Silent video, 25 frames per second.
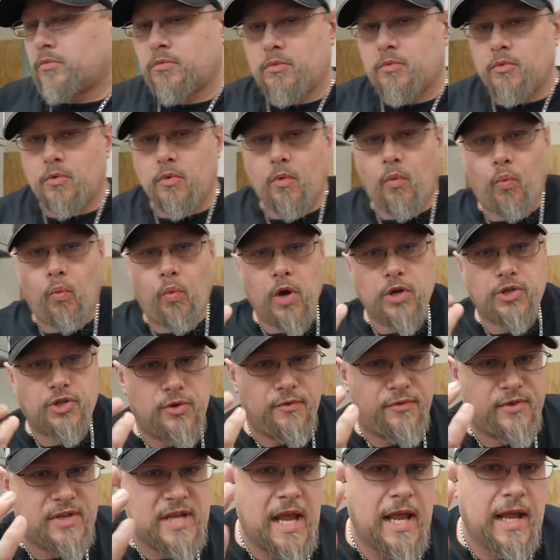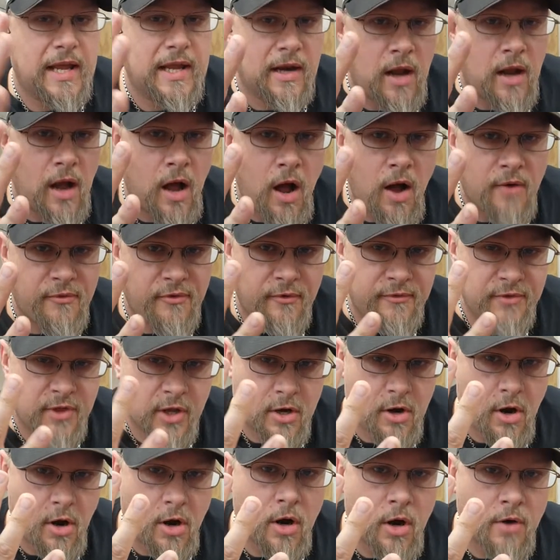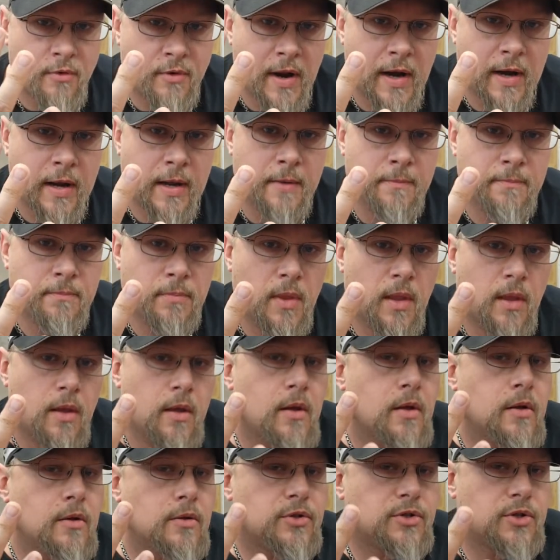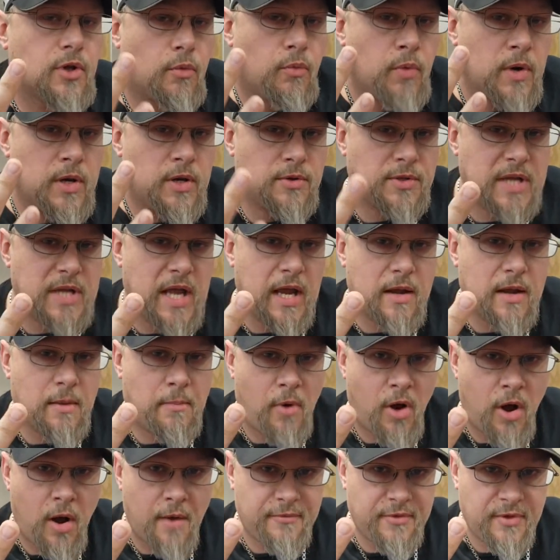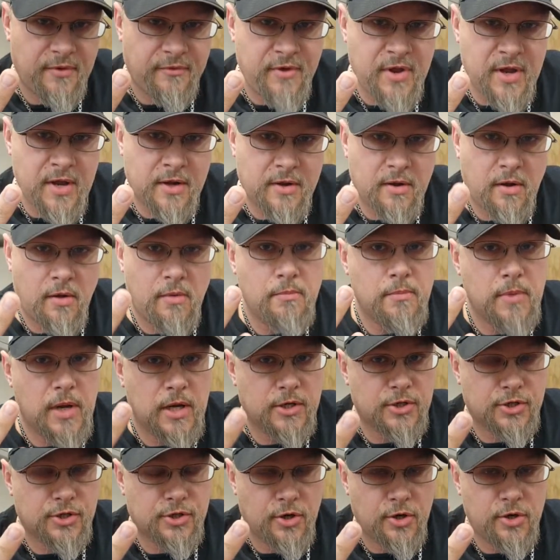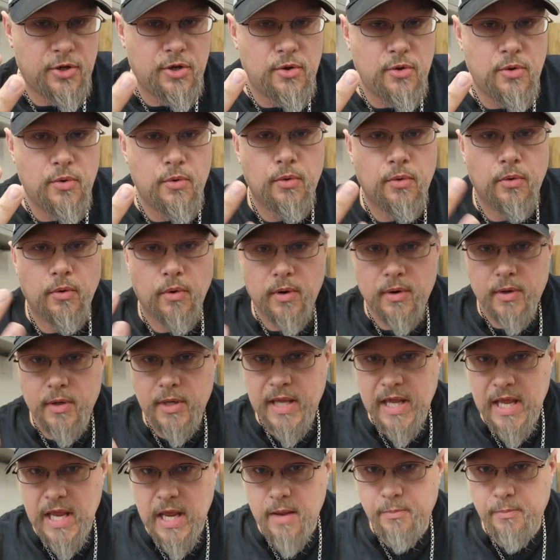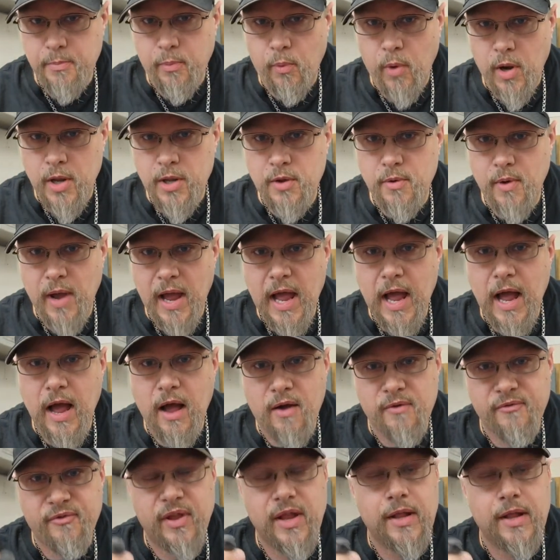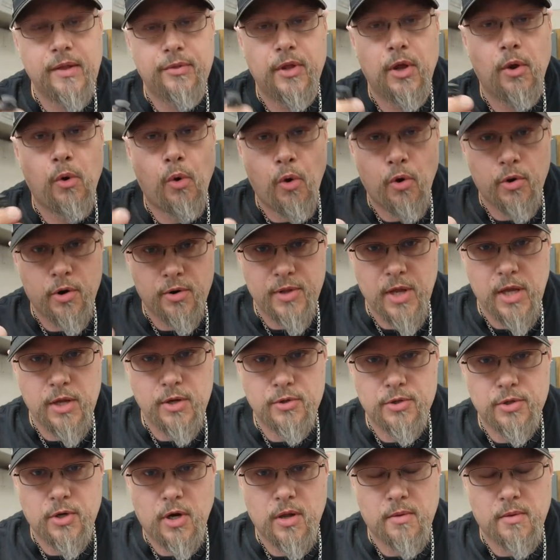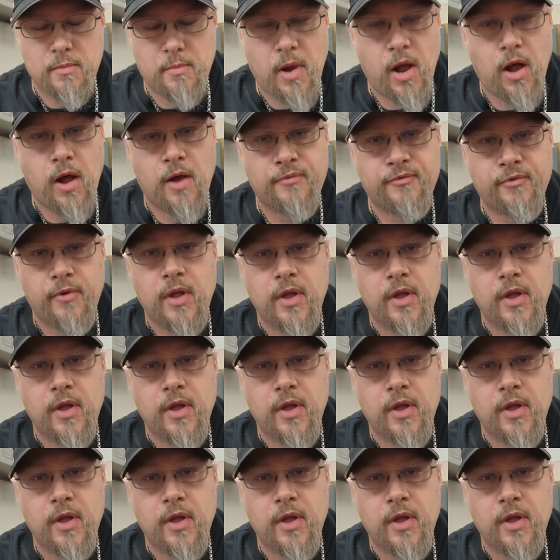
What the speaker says: what you've taken off of the car already. So when you take them off the vehicle, make sure you keep what you have in the order that you took them off.